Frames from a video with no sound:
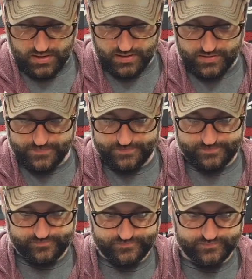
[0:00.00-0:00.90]
Um,
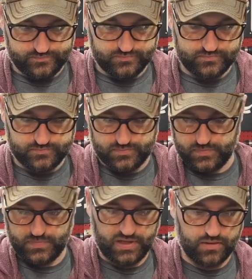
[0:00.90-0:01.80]

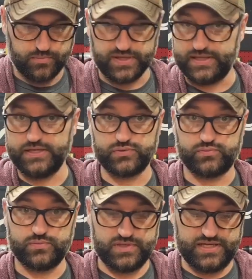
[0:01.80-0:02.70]
but these
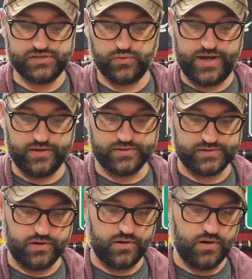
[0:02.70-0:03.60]
these rails
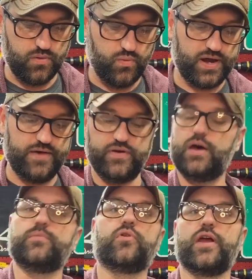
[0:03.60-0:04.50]
are, are what I've
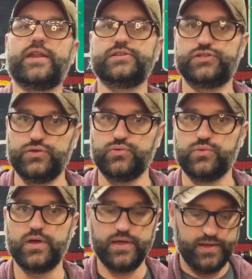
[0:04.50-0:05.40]
upgraded to
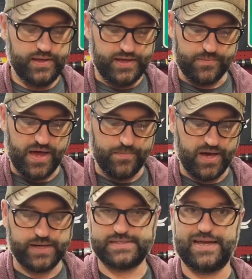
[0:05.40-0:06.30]
in my
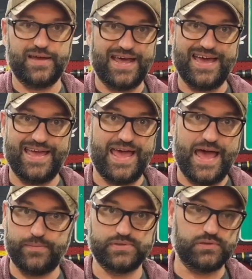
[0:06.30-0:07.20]
box now, and I
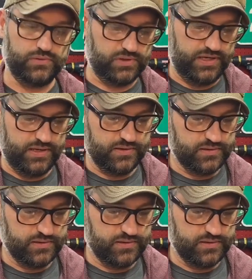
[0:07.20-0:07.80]
absolutely